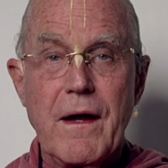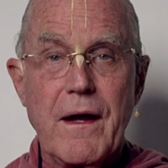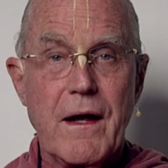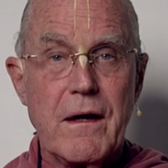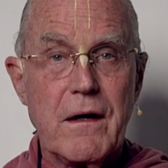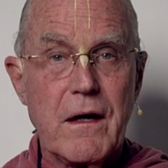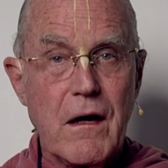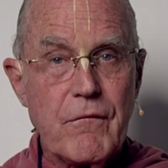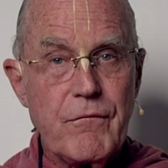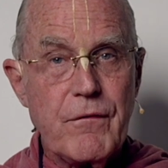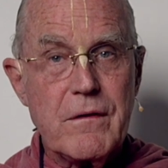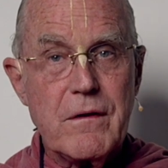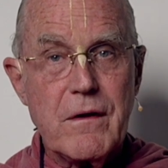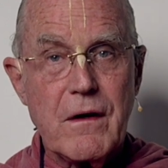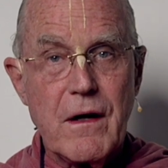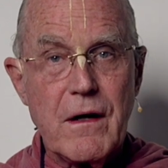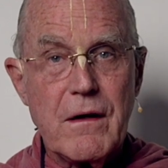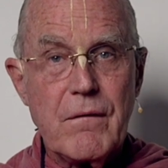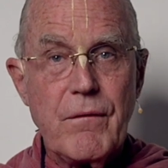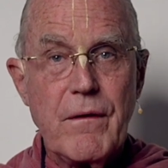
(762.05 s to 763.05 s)
and every
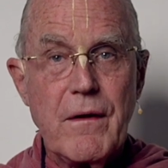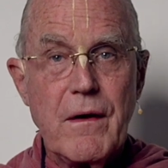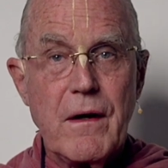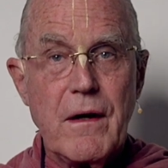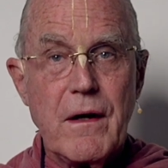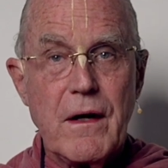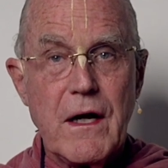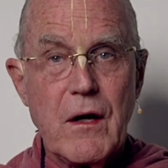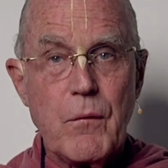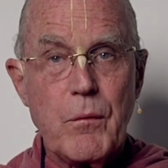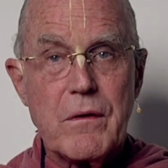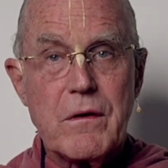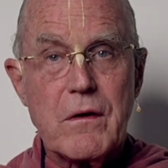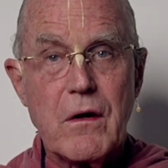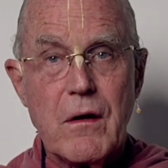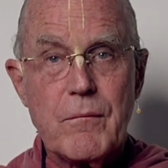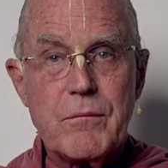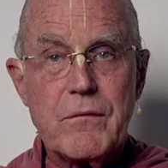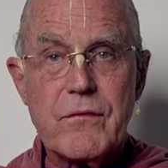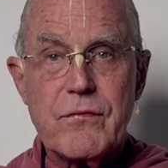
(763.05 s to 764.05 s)
day he would
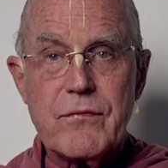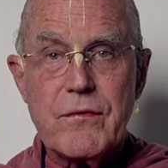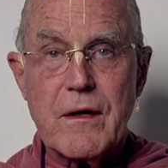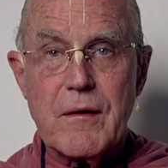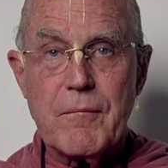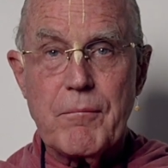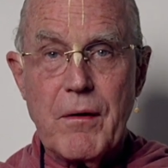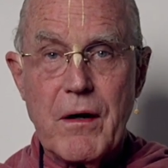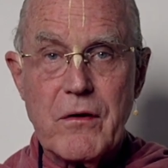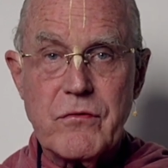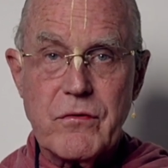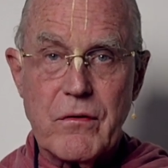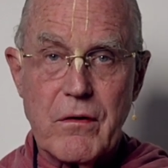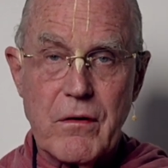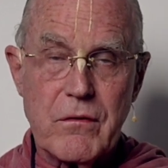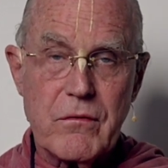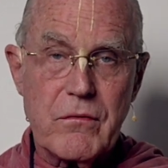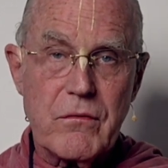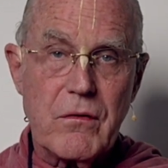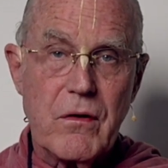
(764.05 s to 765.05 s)
come to sing
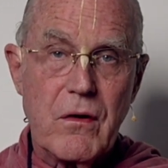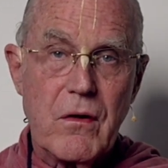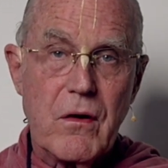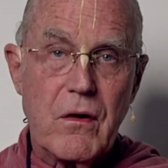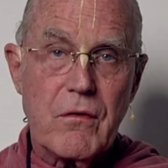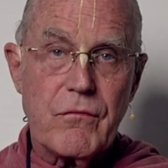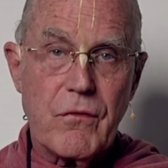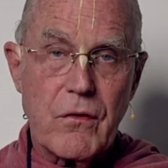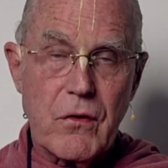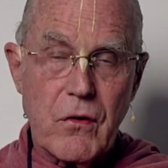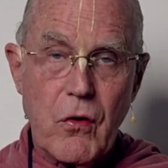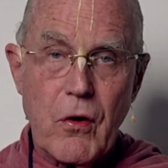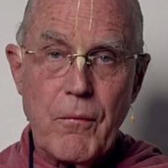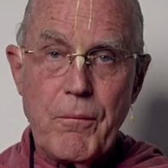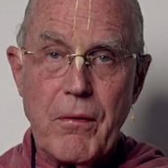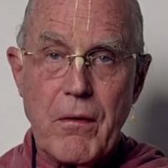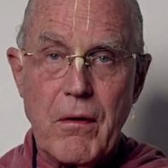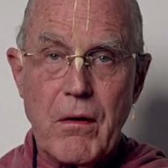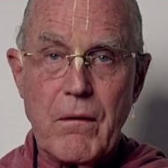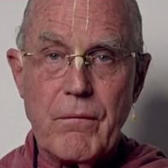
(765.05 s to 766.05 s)
bhajans for
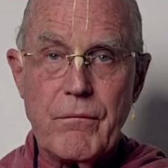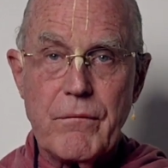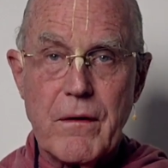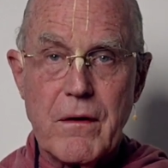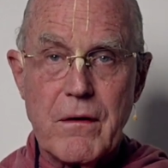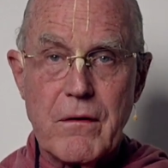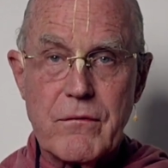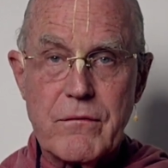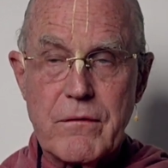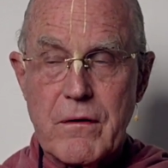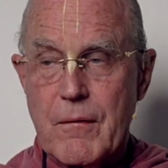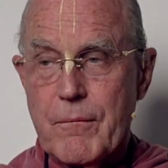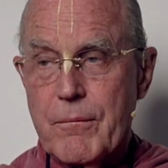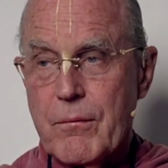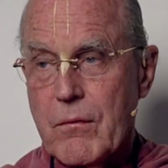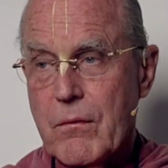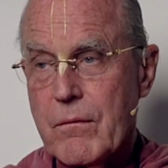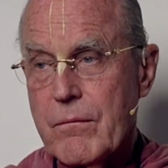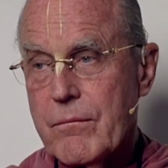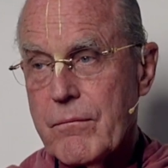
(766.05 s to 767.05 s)
Gopal and his
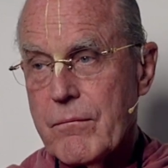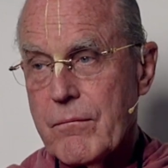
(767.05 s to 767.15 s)
temple.